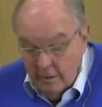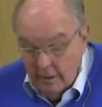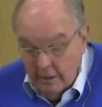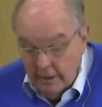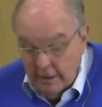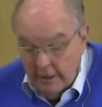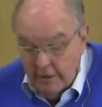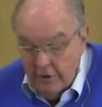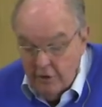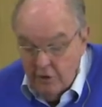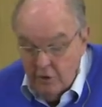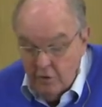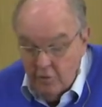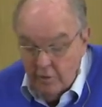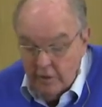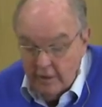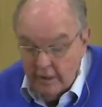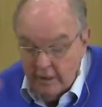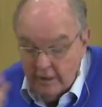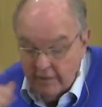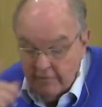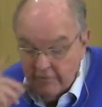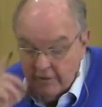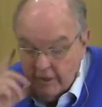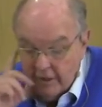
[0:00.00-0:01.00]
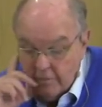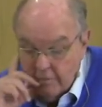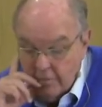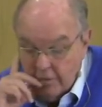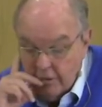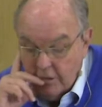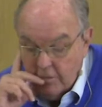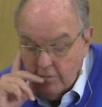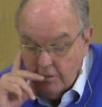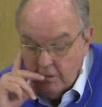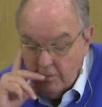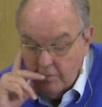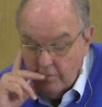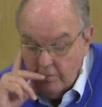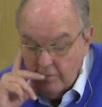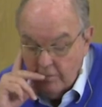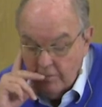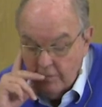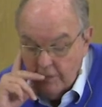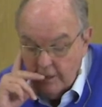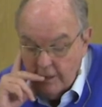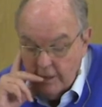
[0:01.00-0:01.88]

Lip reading: And he knew we'd have that problem.